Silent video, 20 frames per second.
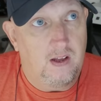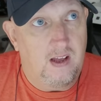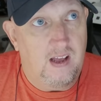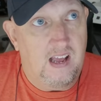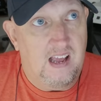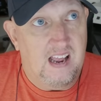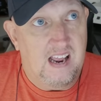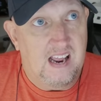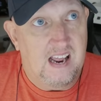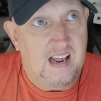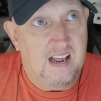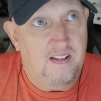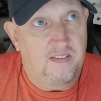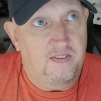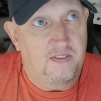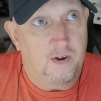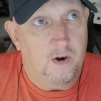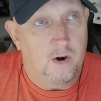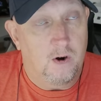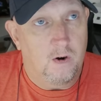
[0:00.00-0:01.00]
and
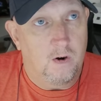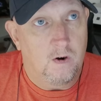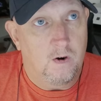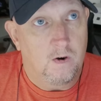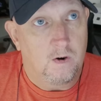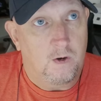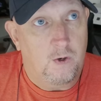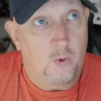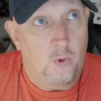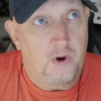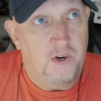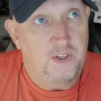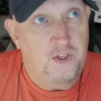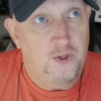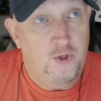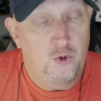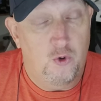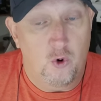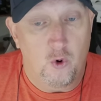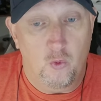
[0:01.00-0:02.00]
they're going to
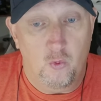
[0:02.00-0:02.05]
do a